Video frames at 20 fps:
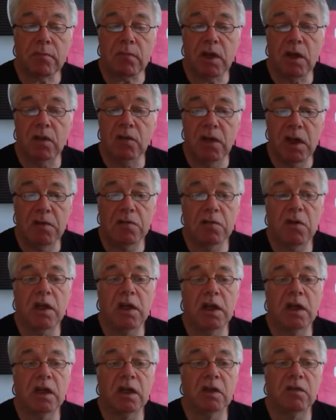
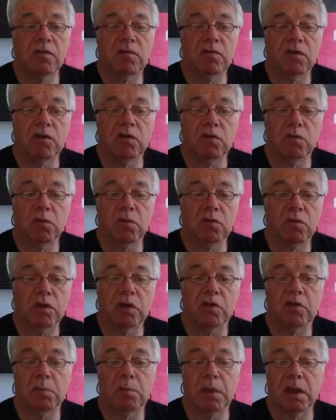DFI officials
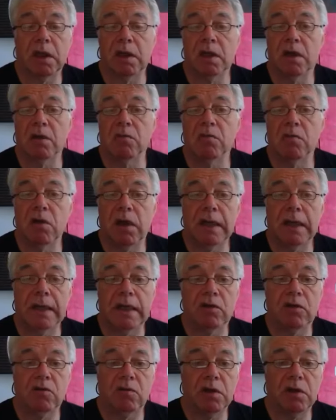explained the
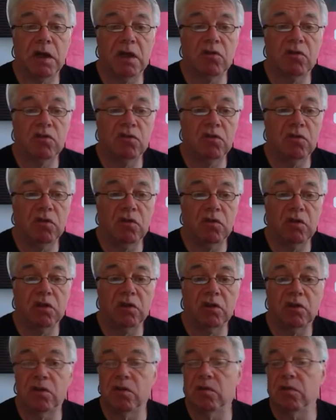regulatory issues
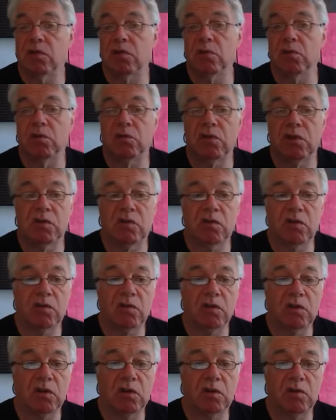and the difficulties
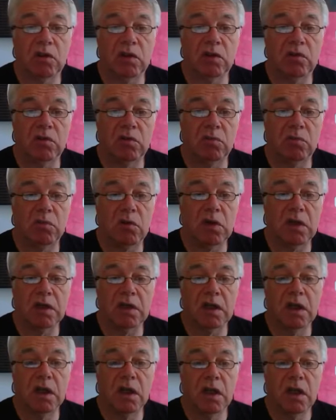associated with